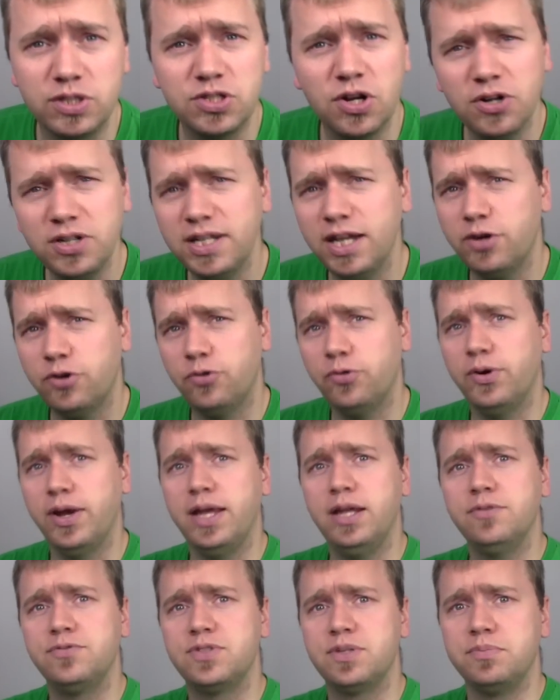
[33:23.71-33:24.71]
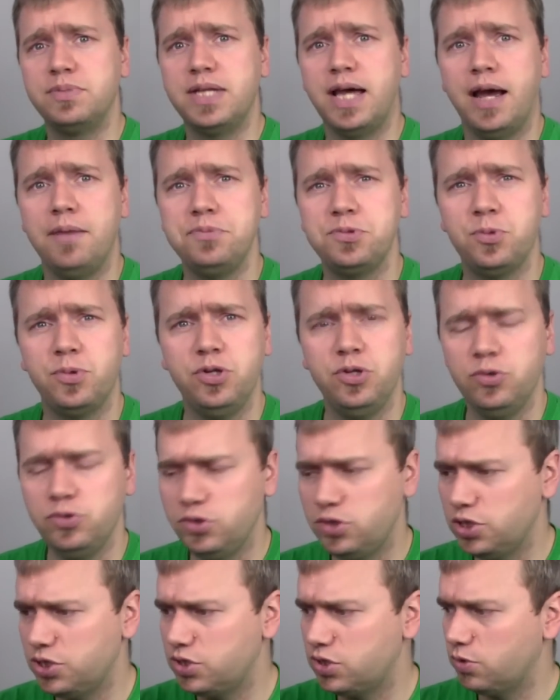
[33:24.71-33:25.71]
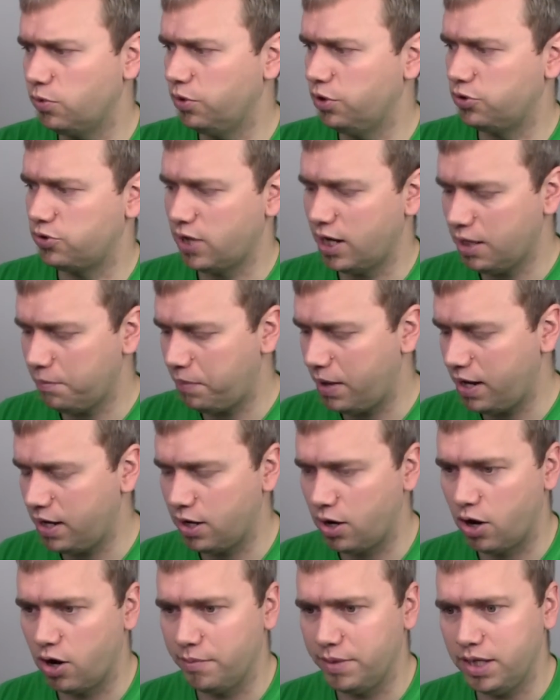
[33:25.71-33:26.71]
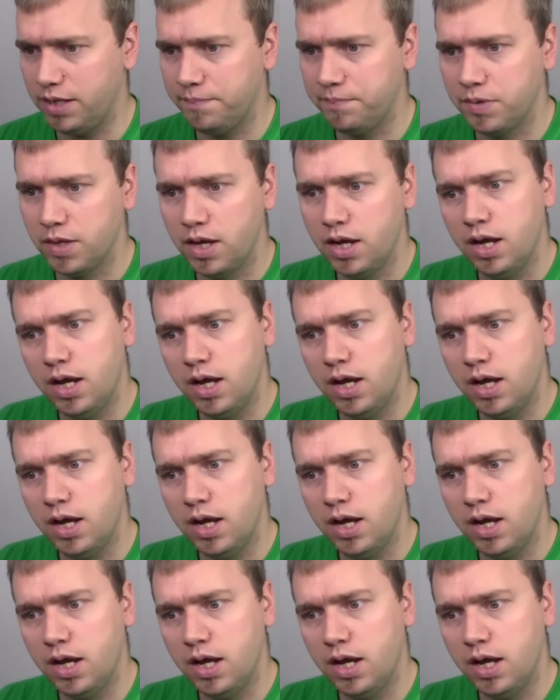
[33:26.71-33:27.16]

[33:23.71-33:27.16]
It's hard to get creative sometimes when you're trying to paint an army.